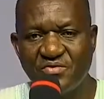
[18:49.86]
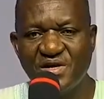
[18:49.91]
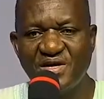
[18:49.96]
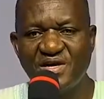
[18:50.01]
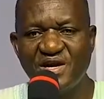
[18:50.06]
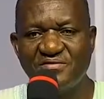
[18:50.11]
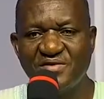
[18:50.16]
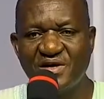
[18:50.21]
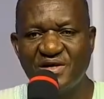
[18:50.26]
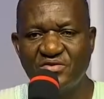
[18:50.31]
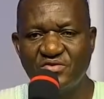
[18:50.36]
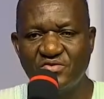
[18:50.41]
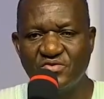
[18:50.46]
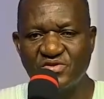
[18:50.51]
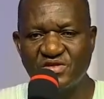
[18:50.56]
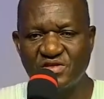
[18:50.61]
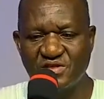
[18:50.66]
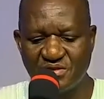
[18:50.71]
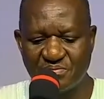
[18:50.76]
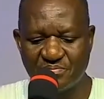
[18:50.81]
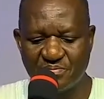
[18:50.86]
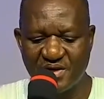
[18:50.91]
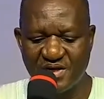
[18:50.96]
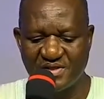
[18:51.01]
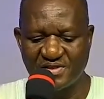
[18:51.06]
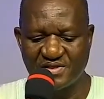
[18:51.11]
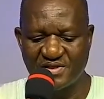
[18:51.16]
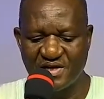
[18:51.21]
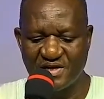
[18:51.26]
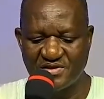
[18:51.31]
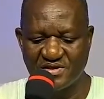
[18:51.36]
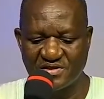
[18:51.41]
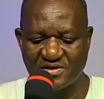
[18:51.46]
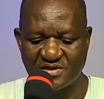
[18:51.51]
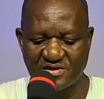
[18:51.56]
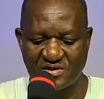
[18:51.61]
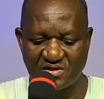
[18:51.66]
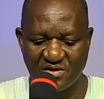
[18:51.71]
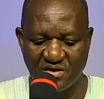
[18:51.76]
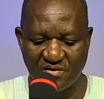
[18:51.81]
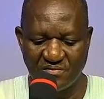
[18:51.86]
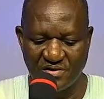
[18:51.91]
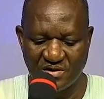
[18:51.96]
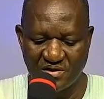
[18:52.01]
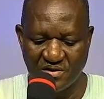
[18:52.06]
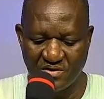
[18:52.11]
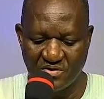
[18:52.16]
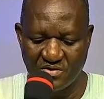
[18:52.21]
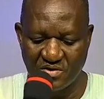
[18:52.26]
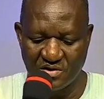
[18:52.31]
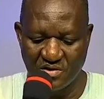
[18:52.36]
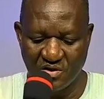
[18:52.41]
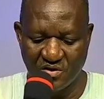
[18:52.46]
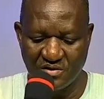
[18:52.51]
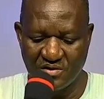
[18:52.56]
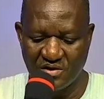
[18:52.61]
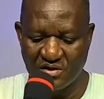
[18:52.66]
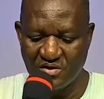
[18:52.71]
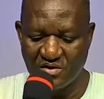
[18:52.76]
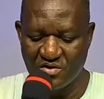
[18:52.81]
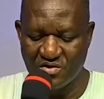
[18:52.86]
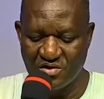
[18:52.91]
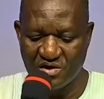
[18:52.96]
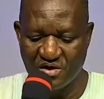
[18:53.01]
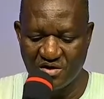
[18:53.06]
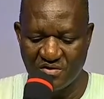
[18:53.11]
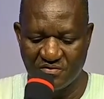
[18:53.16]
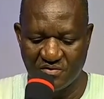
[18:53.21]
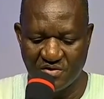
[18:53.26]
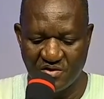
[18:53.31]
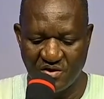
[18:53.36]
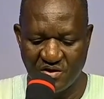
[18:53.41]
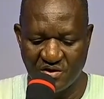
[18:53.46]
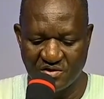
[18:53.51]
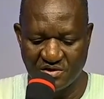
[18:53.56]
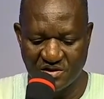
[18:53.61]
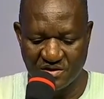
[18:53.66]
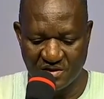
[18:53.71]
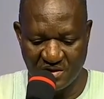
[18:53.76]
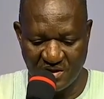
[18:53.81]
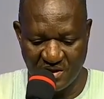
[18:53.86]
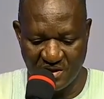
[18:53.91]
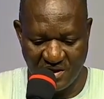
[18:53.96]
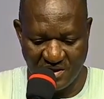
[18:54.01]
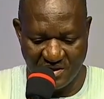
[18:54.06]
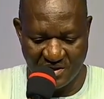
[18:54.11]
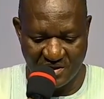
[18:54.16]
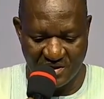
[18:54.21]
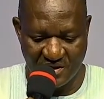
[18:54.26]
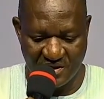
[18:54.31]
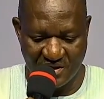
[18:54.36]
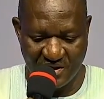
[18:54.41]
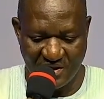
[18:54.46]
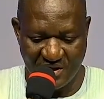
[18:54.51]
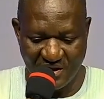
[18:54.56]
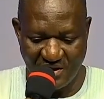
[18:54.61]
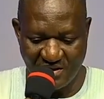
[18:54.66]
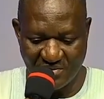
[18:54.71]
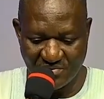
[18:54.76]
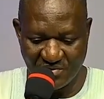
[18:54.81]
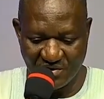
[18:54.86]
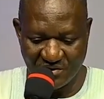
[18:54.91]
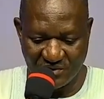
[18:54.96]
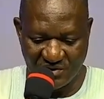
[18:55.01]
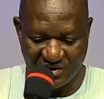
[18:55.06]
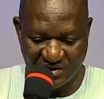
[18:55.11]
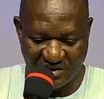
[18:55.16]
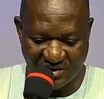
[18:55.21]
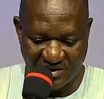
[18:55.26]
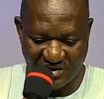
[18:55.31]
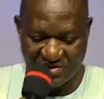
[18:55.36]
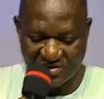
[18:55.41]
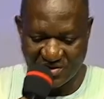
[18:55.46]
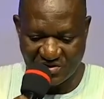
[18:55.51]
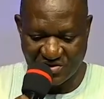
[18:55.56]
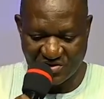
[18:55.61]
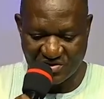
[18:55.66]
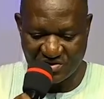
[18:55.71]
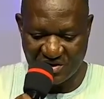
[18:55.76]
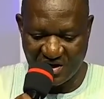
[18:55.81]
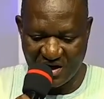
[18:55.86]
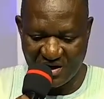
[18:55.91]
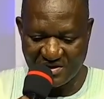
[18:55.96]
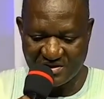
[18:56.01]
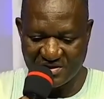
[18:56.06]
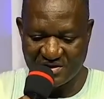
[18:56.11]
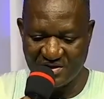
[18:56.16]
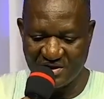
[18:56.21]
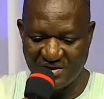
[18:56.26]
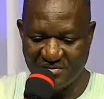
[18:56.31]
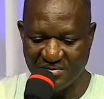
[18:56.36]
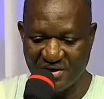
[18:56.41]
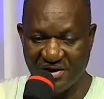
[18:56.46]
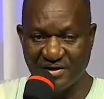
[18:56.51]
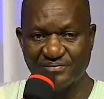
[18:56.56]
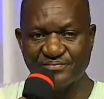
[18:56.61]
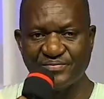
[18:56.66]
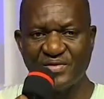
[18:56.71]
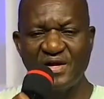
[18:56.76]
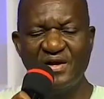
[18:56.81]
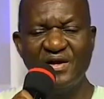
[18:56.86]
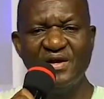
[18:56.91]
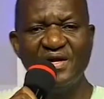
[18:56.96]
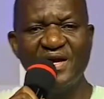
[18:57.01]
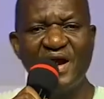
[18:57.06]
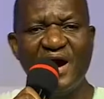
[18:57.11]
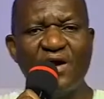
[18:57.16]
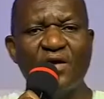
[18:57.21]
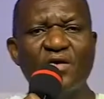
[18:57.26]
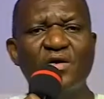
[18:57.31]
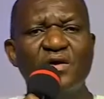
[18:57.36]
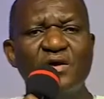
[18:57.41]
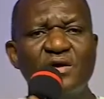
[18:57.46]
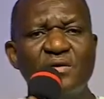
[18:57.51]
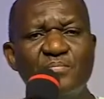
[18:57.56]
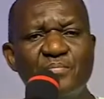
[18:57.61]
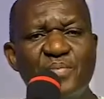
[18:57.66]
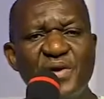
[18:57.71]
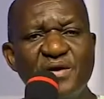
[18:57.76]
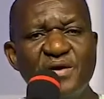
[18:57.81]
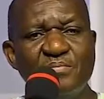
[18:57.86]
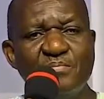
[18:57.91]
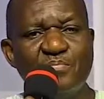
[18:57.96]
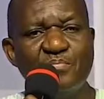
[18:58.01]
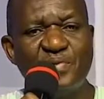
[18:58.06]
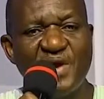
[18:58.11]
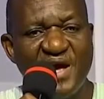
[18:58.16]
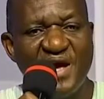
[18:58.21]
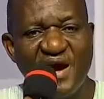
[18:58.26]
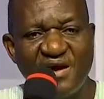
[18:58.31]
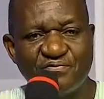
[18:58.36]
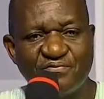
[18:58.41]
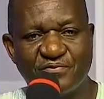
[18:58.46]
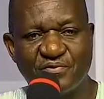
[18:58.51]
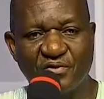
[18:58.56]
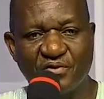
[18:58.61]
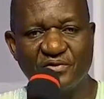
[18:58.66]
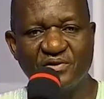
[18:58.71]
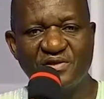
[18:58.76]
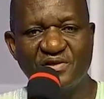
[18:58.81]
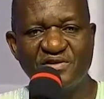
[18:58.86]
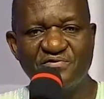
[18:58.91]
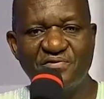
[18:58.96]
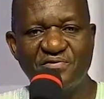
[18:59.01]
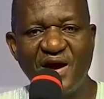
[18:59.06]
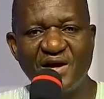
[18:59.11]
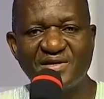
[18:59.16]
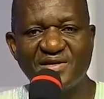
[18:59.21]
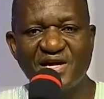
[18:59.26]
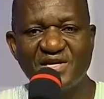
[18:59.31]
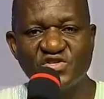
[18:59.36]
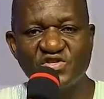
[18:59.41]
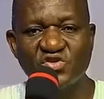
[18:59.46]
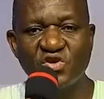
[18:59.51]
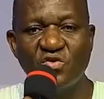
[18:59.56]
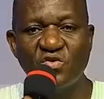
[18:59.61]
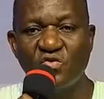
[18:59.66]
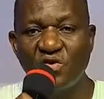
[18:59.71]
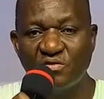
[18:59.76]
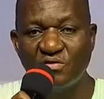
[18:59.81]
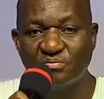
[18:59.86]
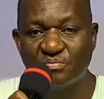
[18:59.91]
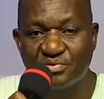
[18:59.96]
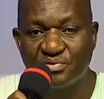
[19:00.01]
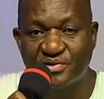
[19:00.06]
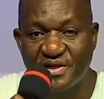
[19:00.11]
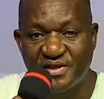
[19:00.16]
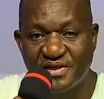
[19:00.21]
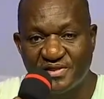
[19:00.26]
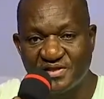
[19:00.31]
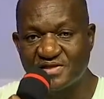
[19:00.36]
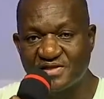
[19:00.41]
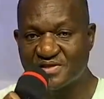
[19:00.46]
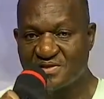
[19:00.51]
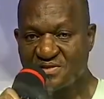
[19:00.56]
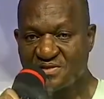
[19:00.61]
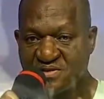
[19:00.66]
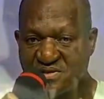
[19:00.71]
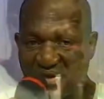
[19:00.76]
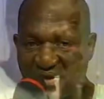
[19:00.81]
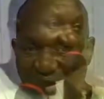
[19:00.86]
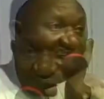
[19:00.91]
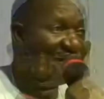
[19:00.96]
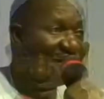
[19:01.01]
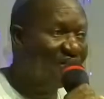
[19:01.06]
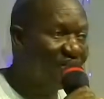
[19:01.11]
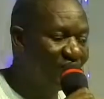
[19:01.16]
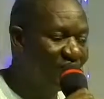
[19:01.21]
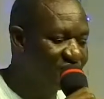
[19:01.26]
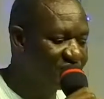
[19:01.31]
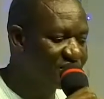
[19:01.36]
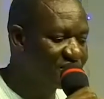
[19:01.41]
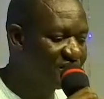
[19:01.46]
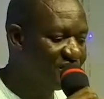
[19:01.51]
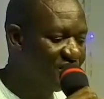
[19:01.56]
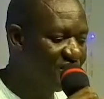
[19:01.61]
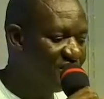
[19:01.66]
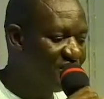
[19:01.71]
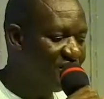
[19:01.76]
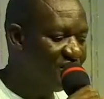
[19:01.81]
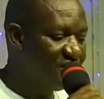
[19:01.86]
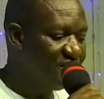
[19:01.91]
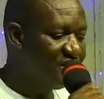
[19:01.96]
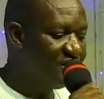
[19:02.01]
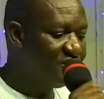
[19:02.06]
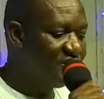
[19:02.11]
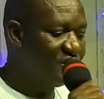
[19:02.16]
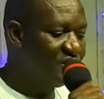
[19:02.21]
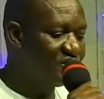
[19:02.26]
never lose the presence of the glory or the glory of God in the name of Jesus Christ. Amen. Now, being prayerful, the fact that someone prays a lot does